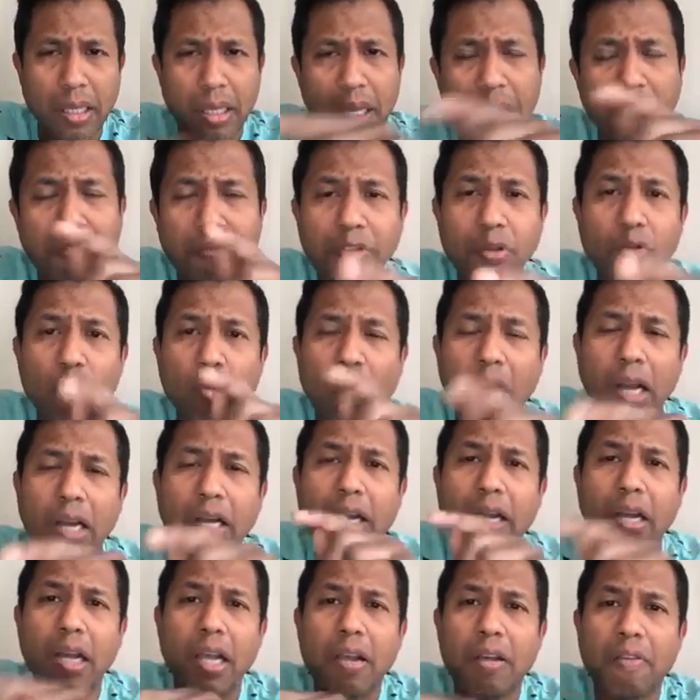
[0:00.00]
If you
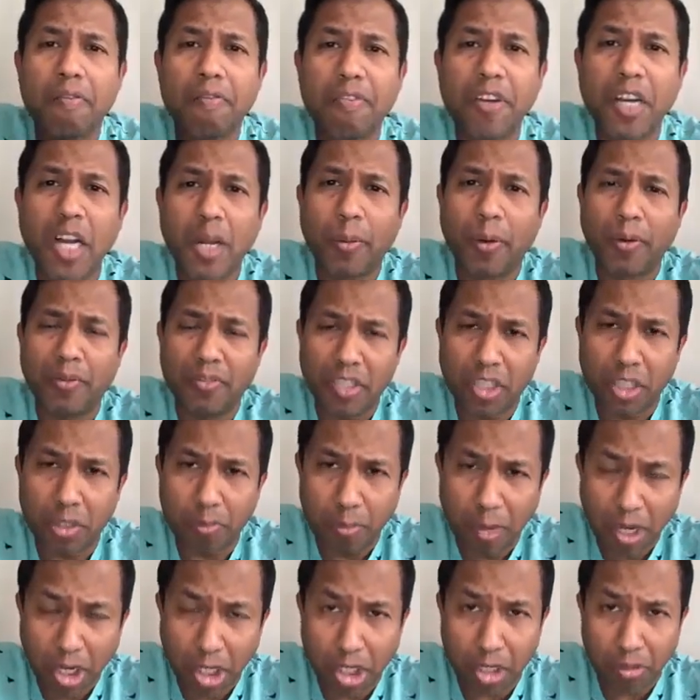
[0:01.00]
want freedom of
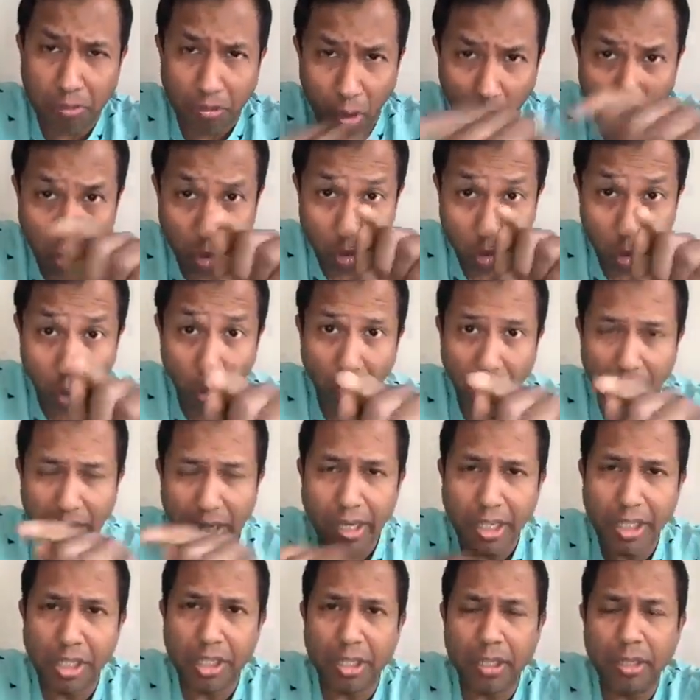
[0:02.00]
speech for your
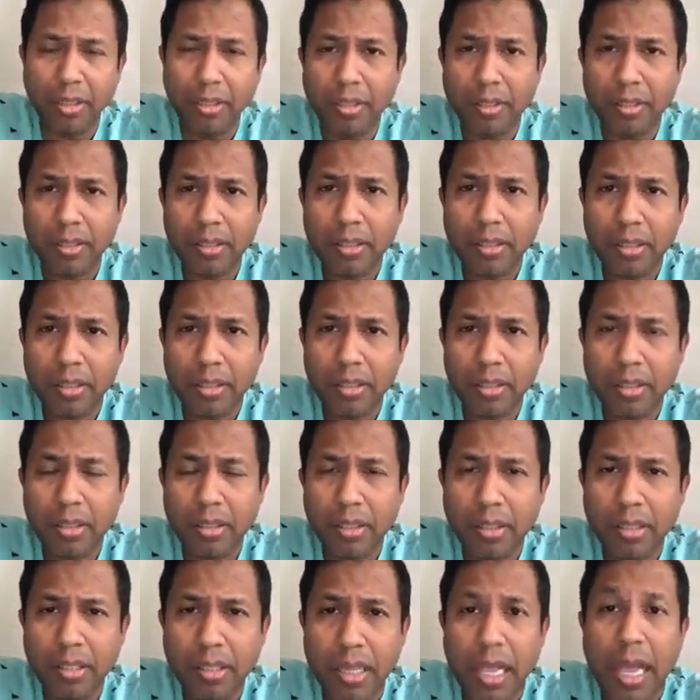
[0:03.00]
religion,
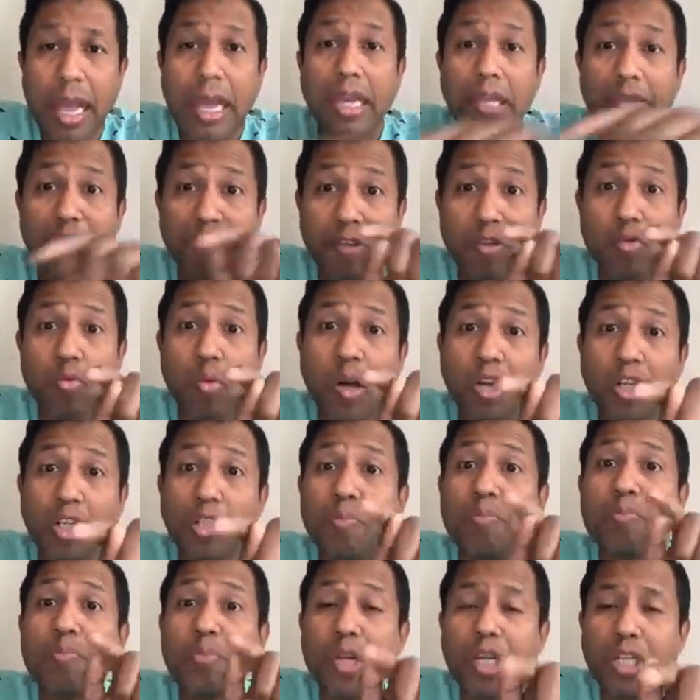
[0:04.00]
and if you want
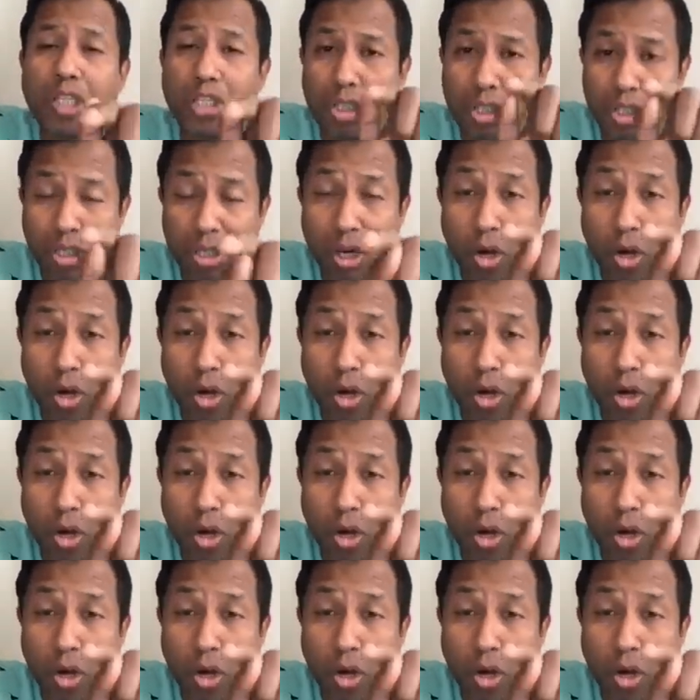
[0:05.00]
to preach